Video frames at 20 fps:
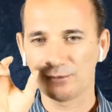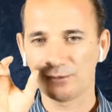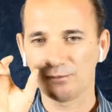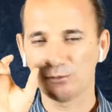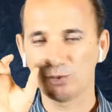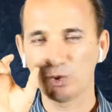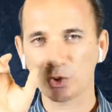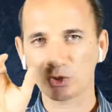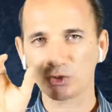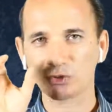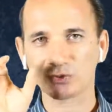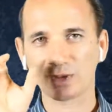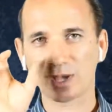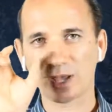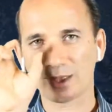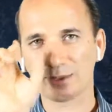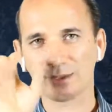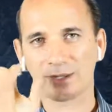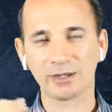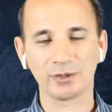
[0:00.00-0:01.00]
books,
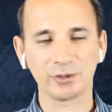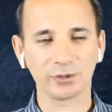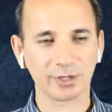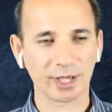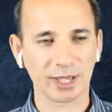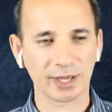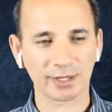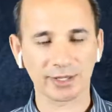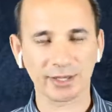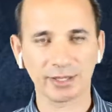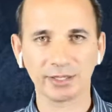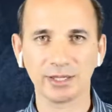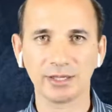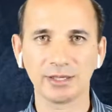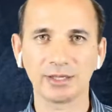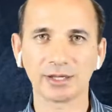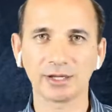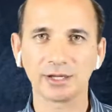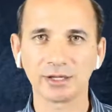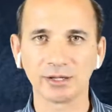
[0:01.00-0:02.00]
and then you can get
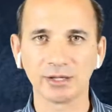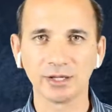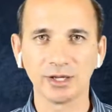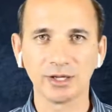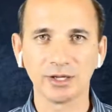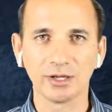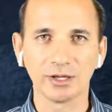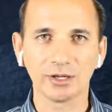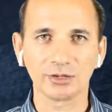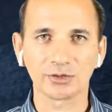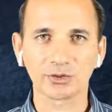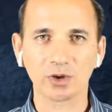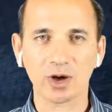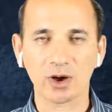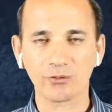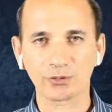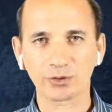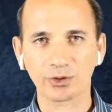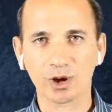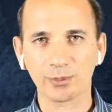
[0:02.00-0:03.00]
either a
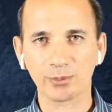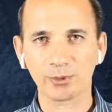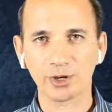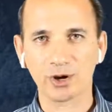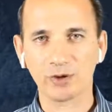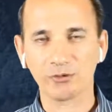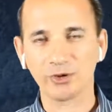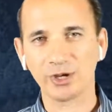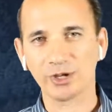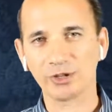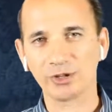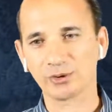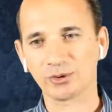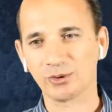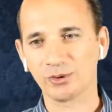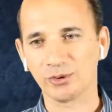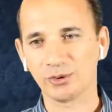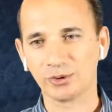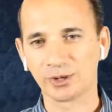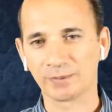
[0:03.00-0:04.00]
soft copy of it,
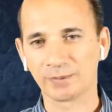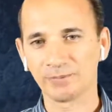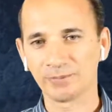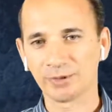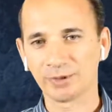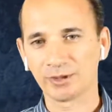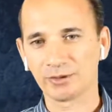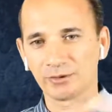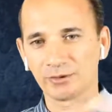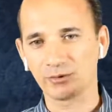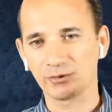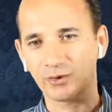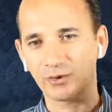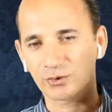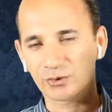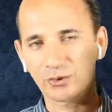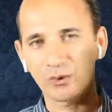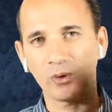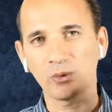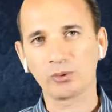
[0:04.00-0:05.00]
or
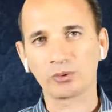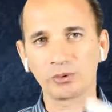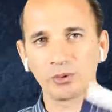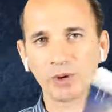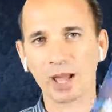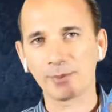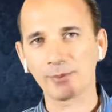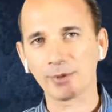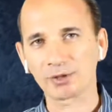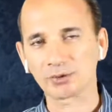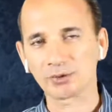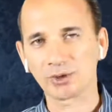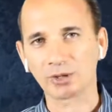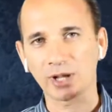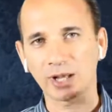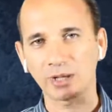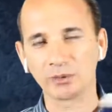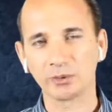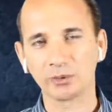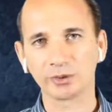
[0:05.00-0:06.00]
just go through
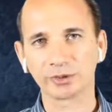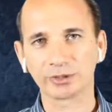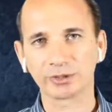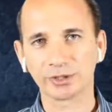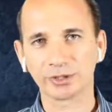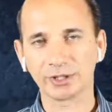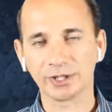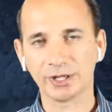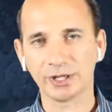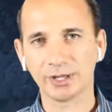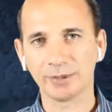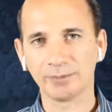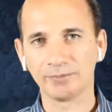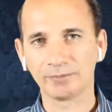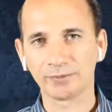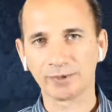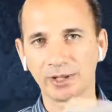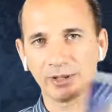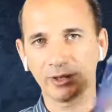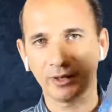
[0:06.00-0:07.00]
Amazon and order
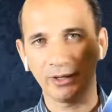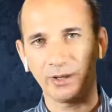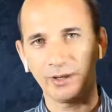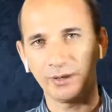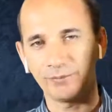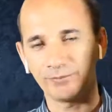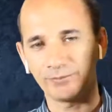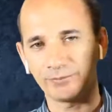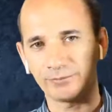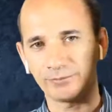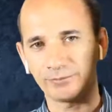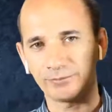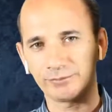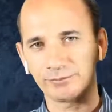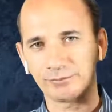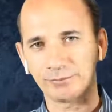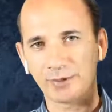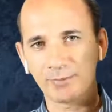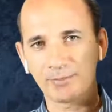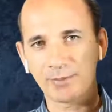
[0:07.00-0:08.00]
a
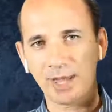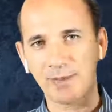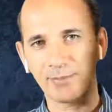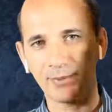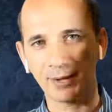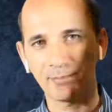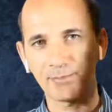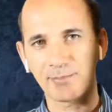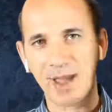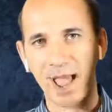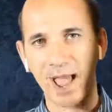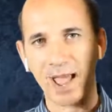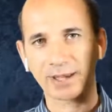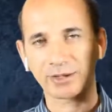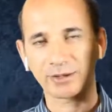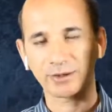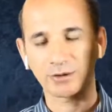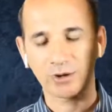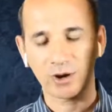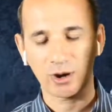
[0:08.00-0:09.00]

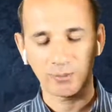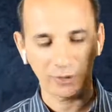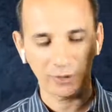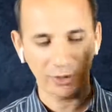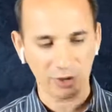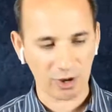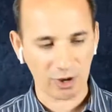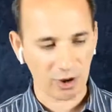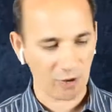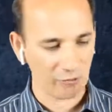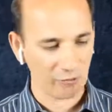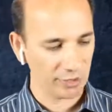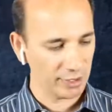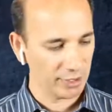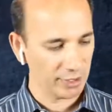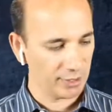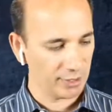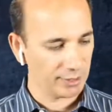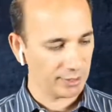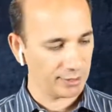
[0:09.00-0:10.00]
paperback copy of
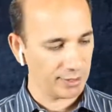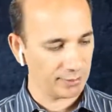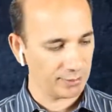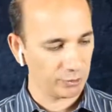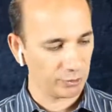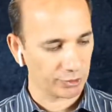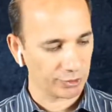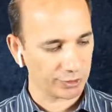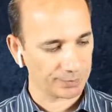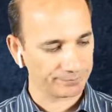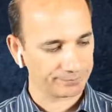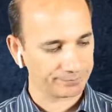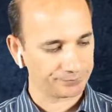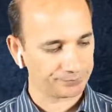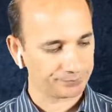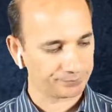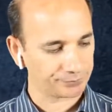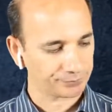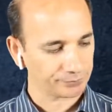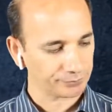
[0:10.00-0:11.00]
the book.
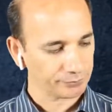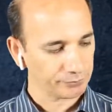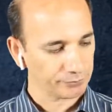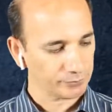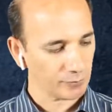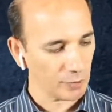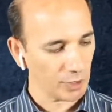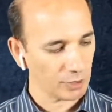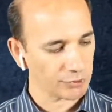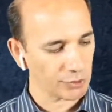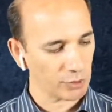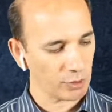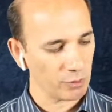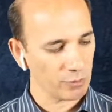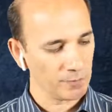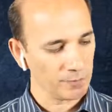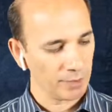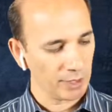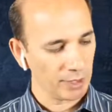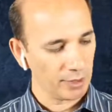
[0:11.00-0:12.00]

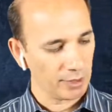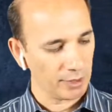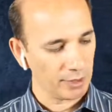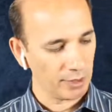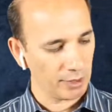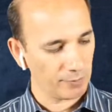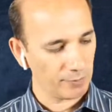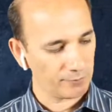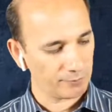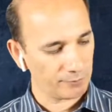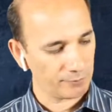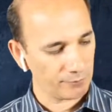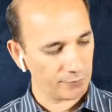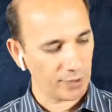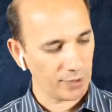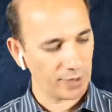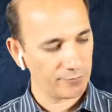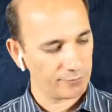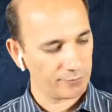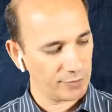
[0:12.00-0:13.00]
So
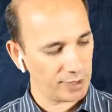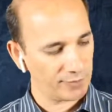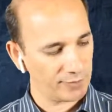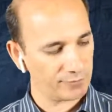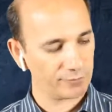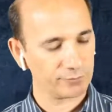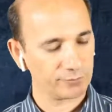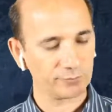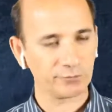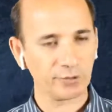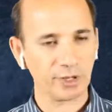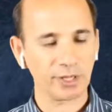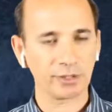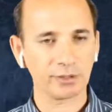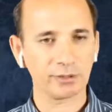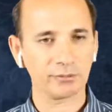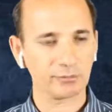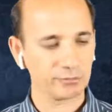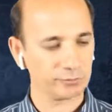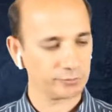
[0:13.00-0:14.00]

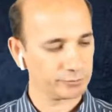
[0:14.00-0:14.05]
when